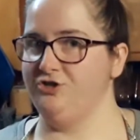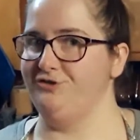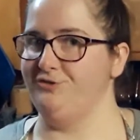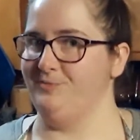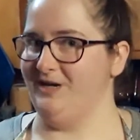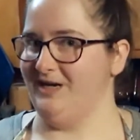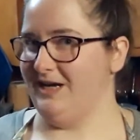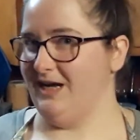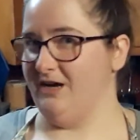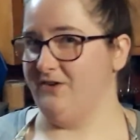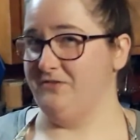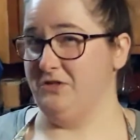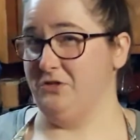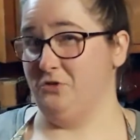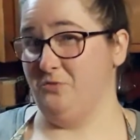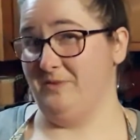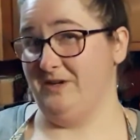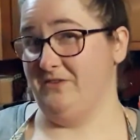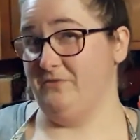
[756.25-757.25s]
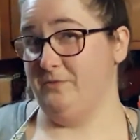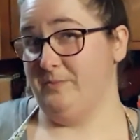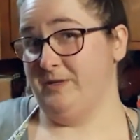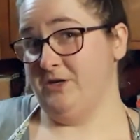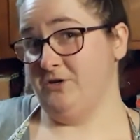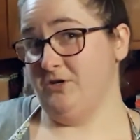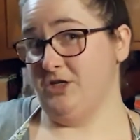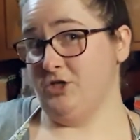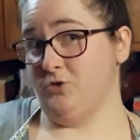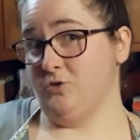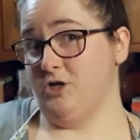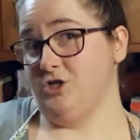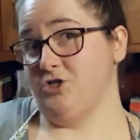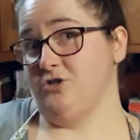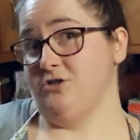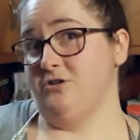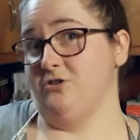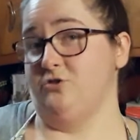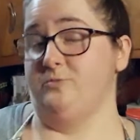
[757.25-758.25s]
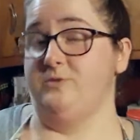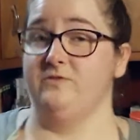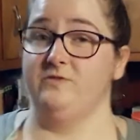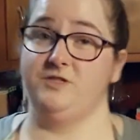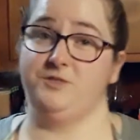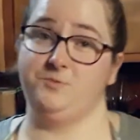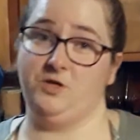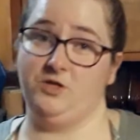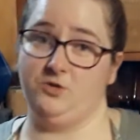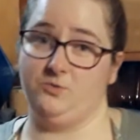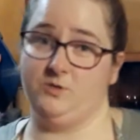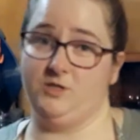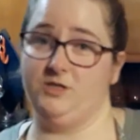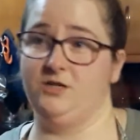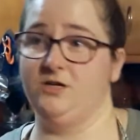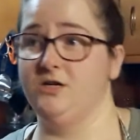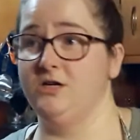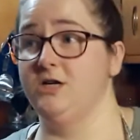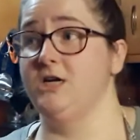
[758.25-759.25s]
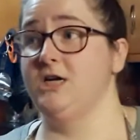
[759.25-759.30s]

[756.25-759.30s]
You might have a little bit of a bigger dishwasher, a little bit of a smaller one.